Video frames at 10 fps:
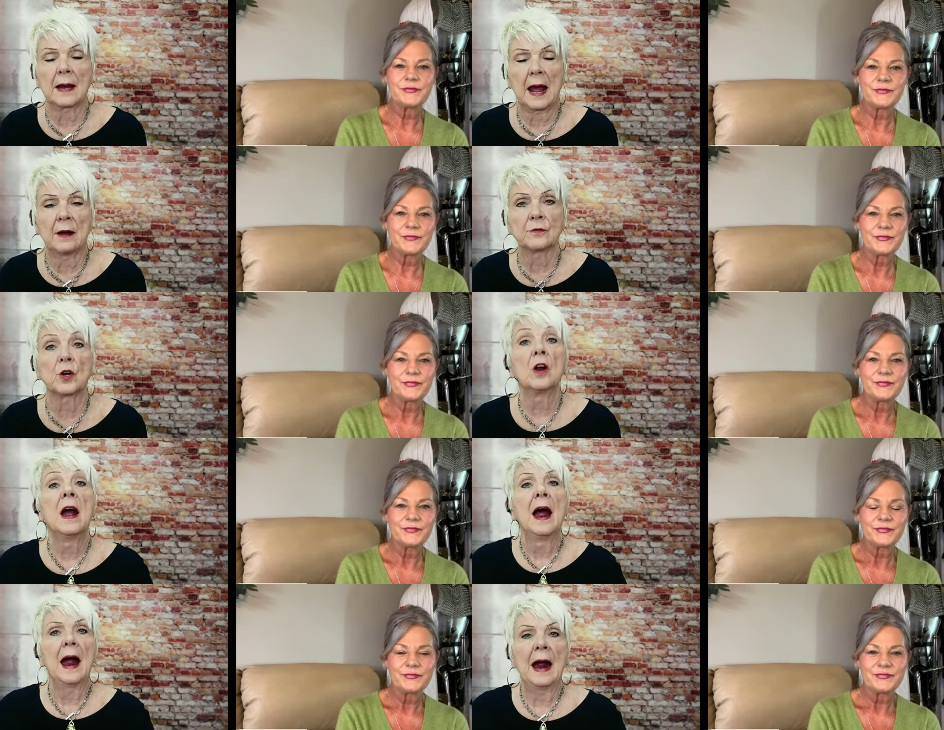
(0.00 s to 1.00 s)
Speaker 1: it after
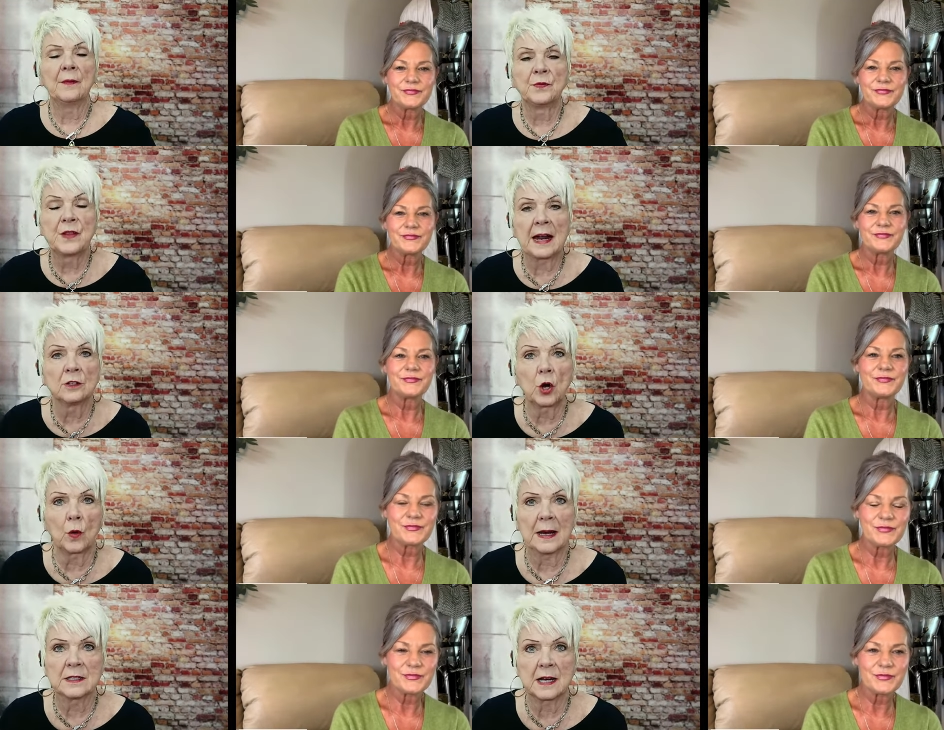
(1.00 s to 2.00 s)
and then
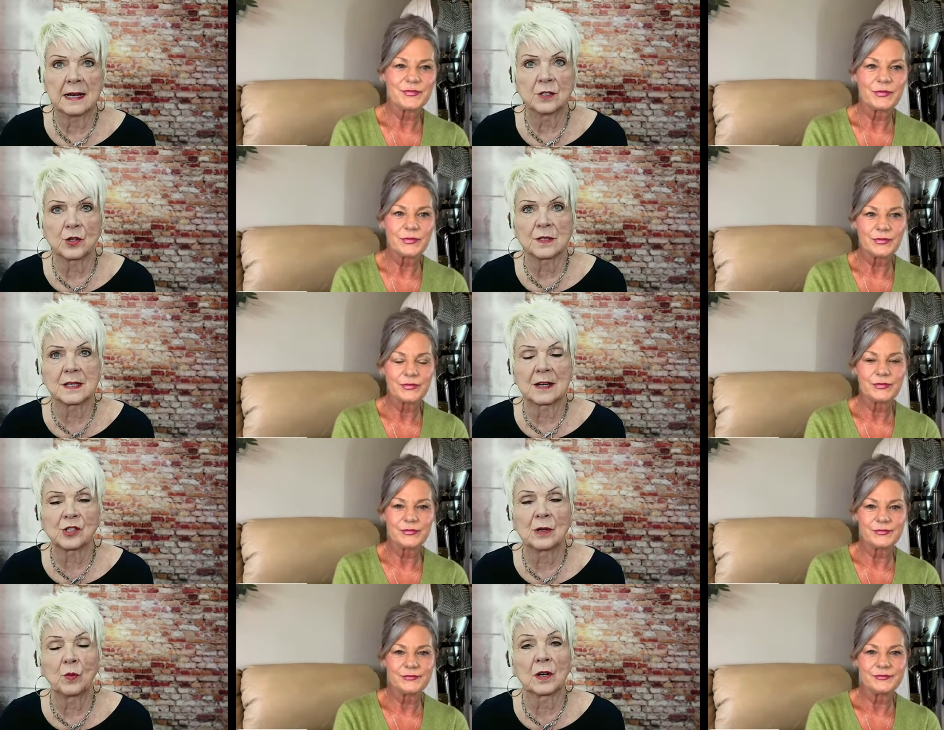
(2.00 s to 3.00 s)
go into
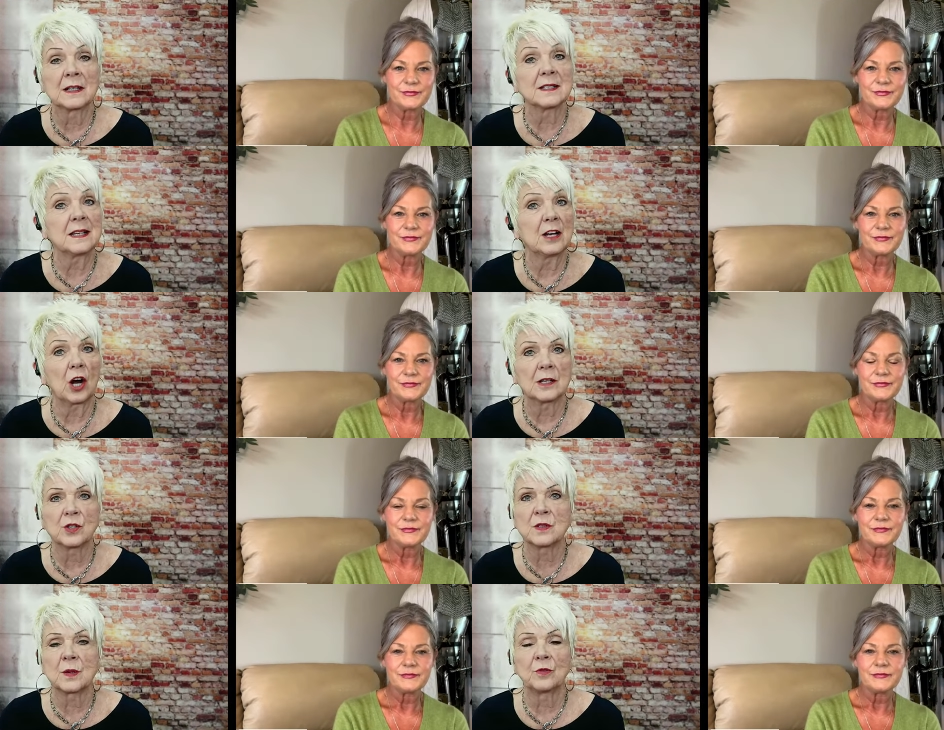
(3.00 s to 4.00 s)
intercession. We're going to see God
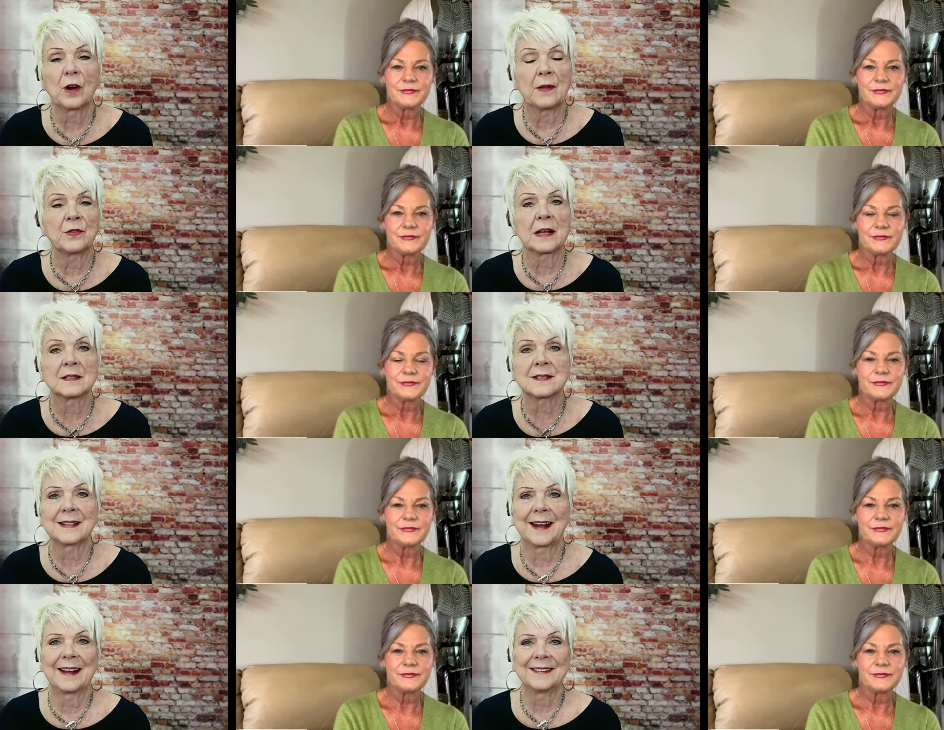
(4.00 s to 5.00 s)
do some great things
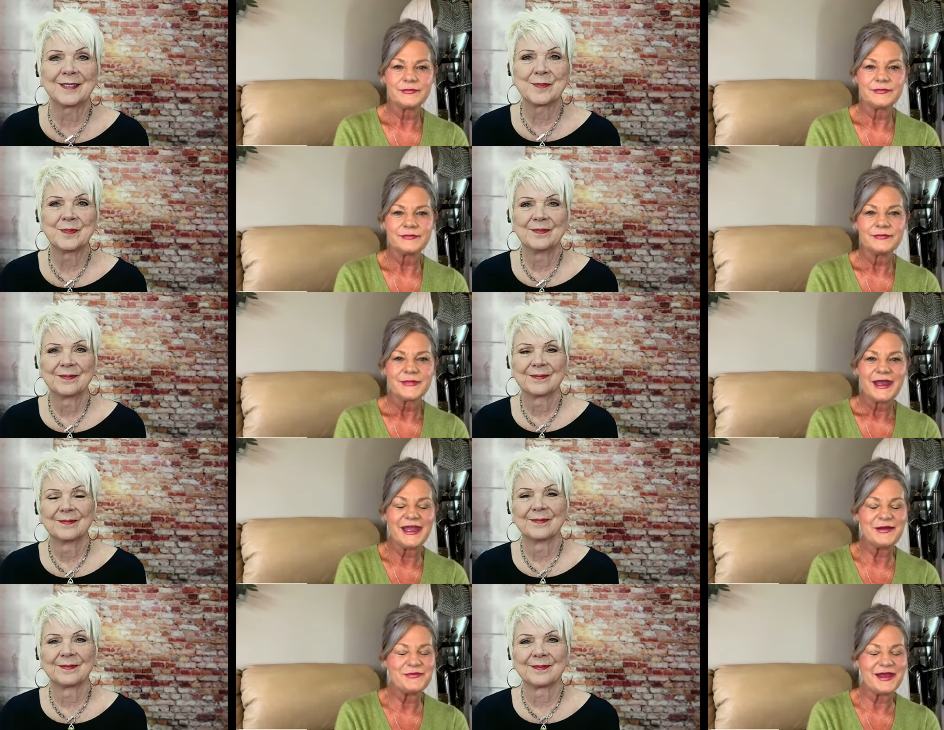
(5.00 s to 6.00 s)
today.
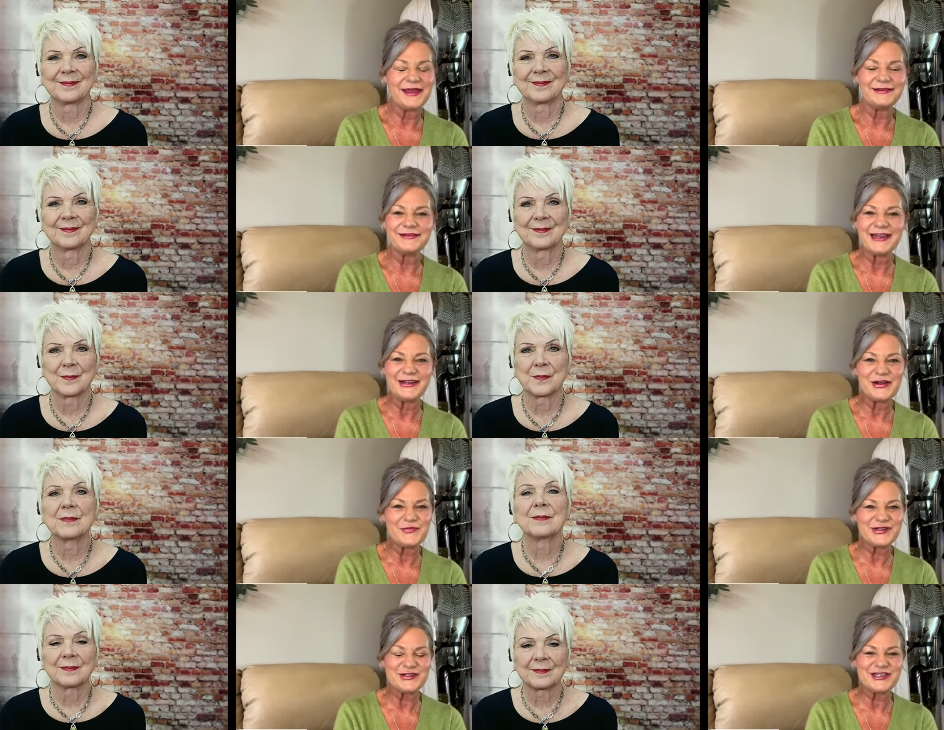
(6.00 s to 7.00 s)
Speaker 2: Amen. Thank
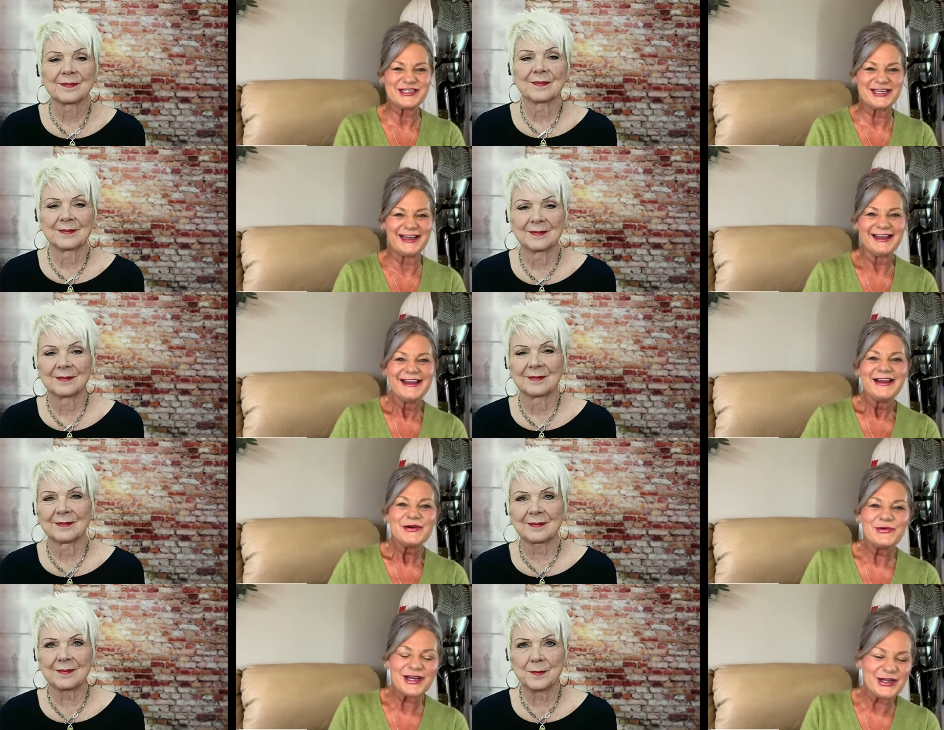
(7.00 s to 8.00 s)
you, Patricia.
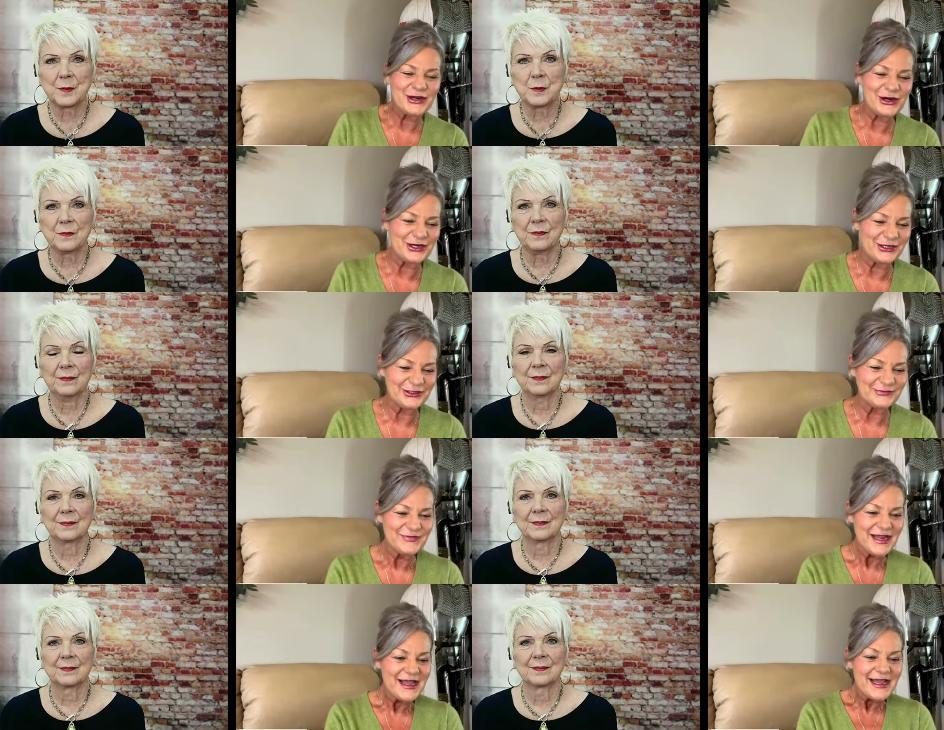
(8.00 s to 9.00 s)
What an
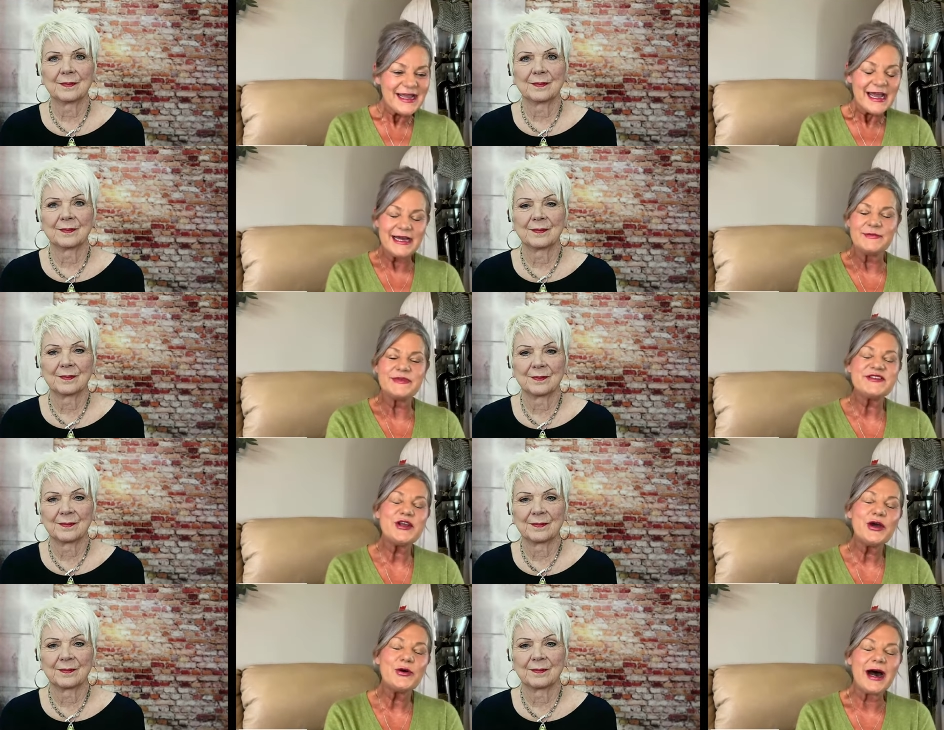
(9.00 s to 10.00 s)
honor. Um,
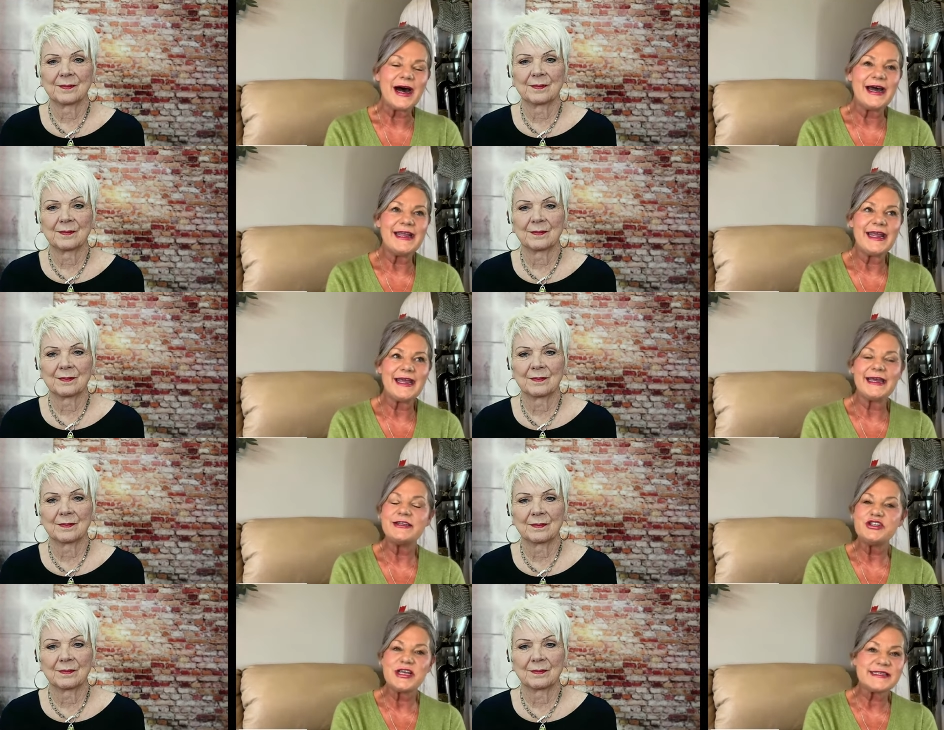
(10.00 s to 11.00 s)
so I
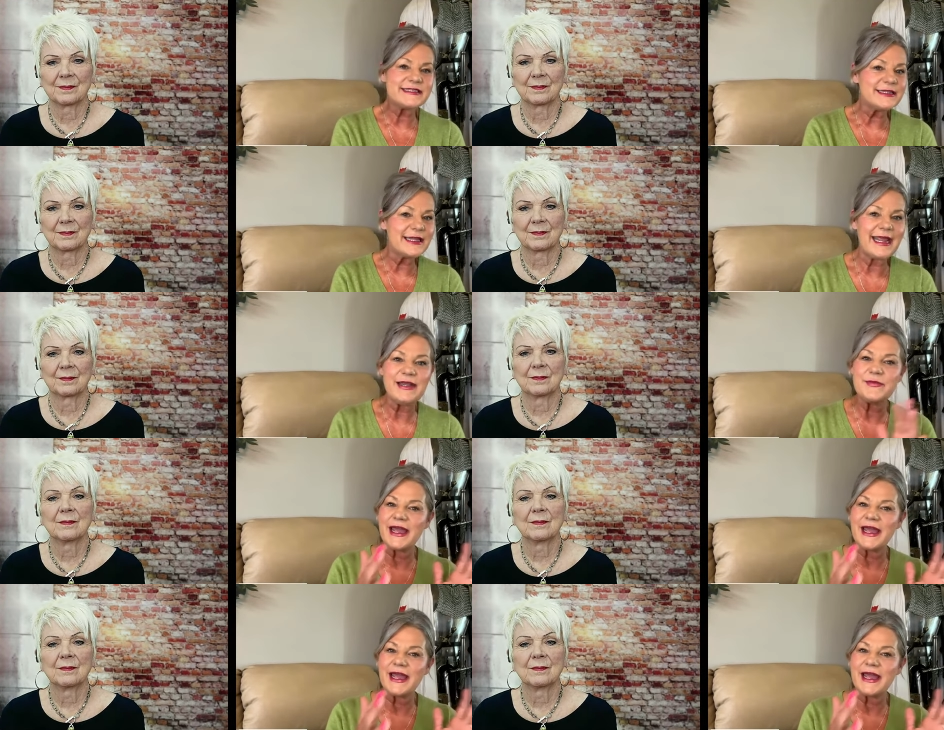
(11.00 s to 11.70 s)
had just laid